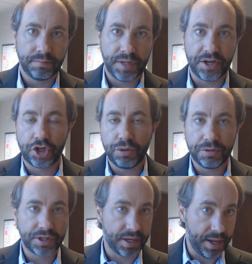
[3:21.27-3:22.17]

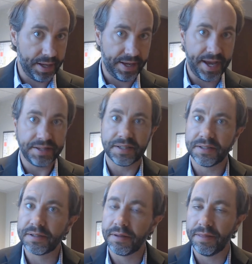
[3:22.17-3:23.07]
issues and
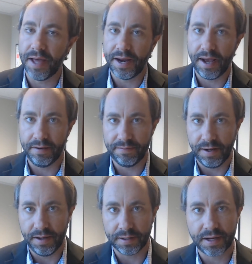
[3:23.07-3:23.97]
cases that
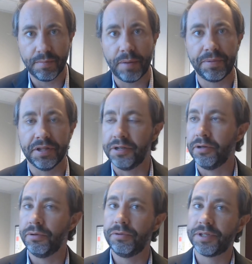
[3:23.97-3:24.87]
have come up in the
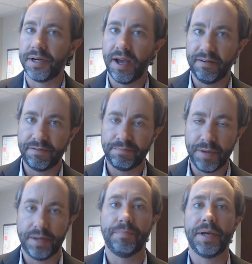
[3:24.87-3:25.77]
news and have
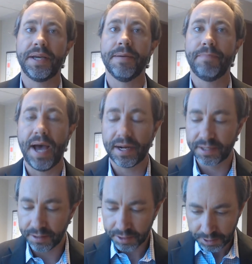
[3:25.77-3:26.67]
made a big impact.
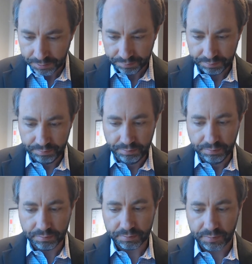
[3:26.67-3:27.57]

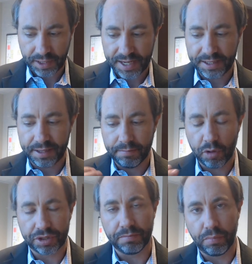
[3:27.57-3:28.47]
Likely the
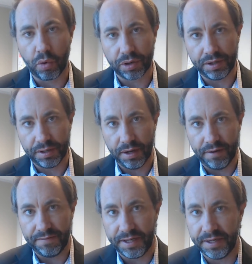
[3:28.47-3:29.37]
most important
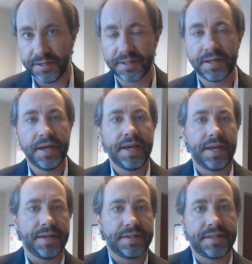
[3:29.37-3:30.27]
of these
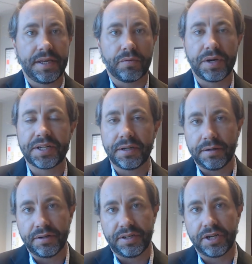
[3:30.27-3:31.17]
is the
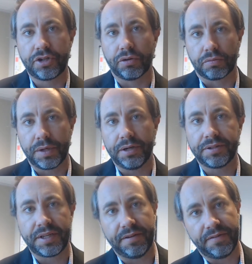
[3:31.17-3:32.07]
recent Digital
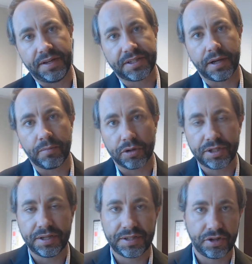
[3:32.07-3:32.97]
Realty v. Summers
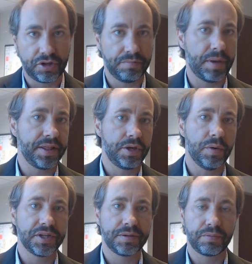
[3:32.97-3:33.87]
decision by the
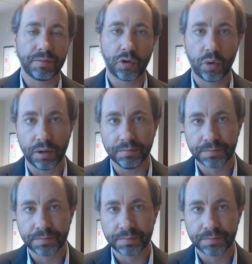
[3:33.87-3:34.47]
U.S. Supreme Court.